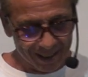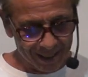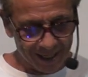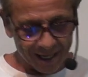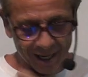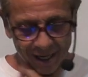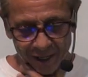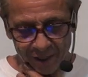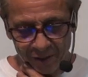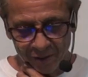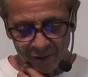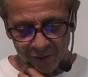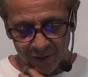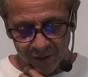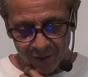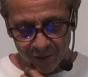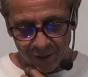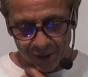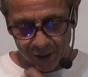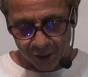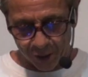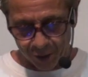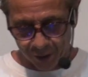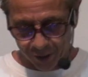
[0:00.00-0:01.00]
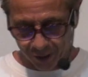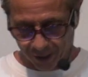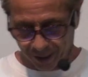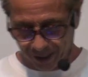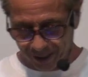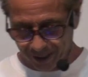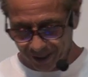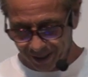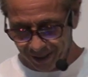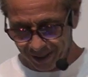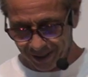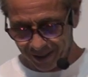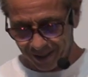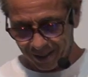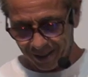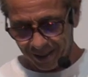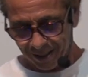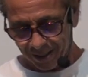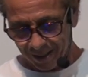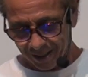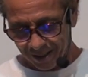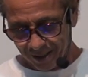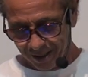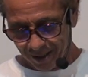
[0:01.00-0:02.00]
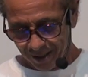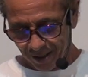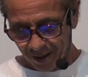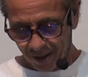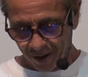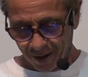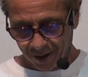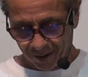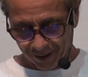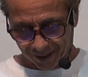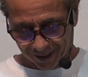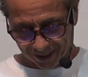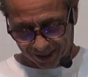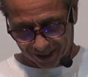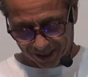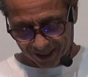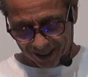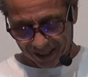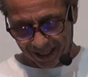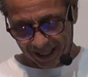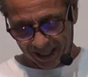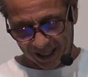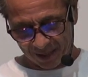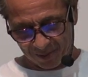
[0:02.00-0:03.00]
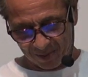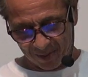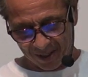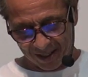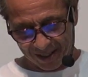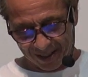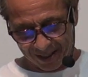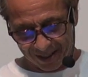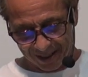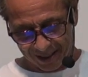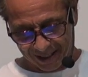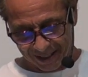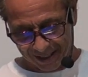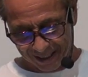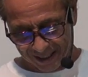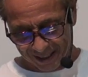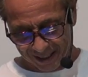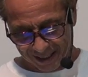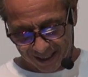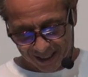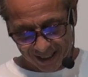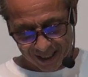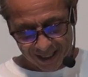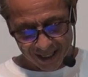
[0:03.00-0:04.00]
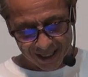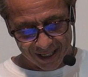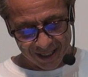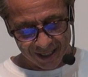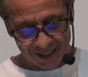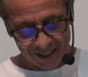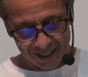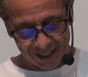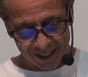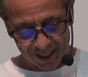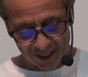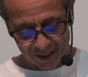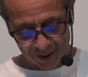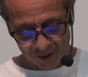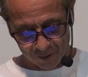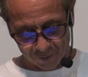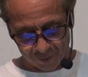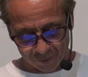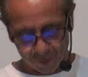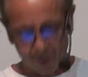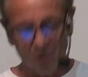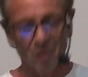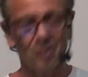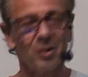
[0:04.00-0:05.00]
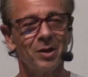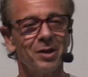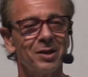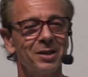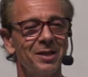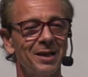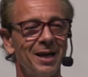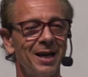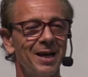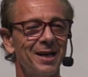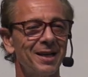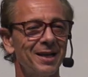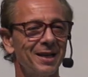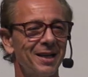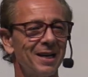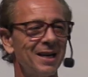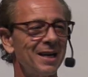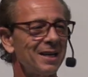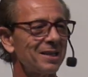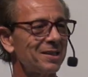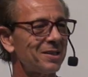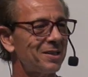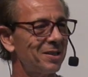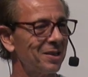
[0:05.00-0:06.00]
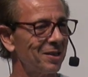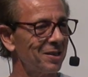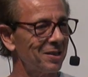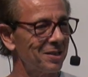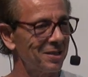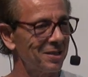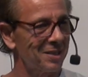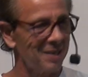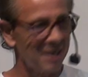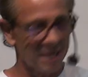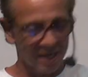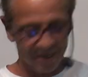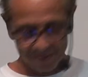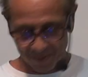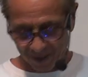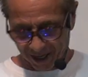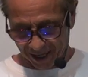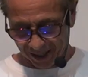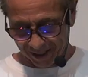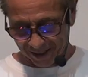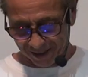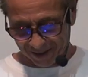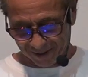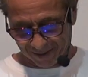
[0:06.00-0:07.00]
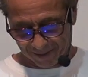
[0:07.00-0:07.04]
God is very good all the time, and He is for us, not against us. Amen.